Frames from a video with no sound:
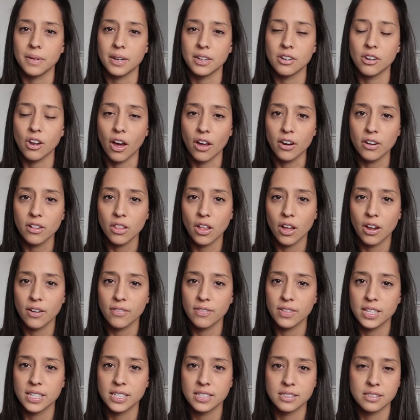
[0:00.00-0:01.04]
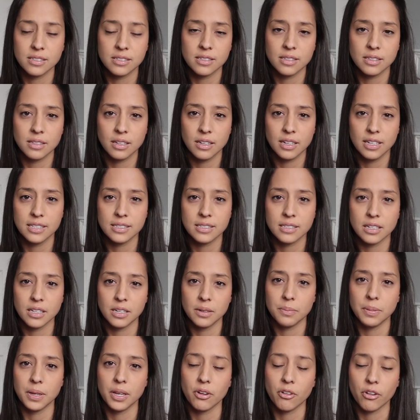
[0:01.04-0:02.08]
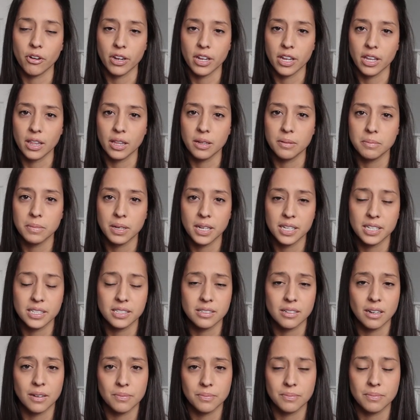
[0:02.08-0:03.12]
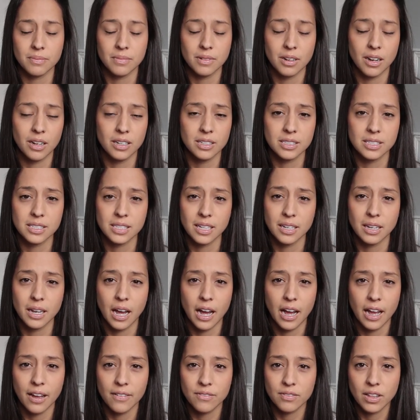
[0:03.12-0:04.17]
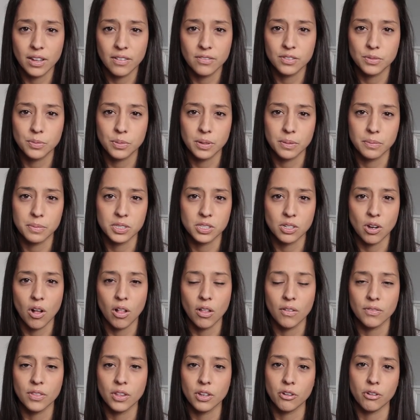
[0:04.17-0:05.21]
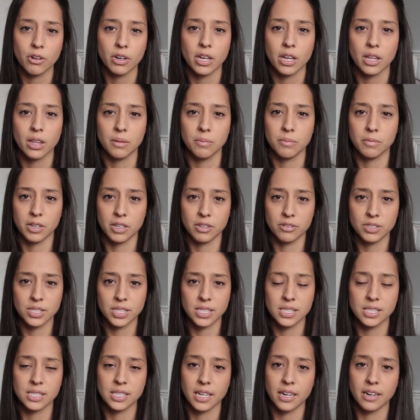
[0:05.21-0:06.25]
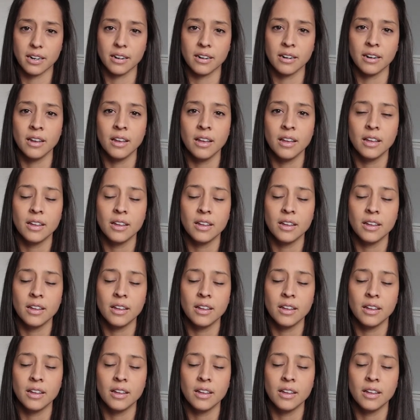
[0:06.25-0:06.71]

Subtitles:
not a lot of this is going to be curriculum because honestly I have loved pretty much all of the curriculum we use this year.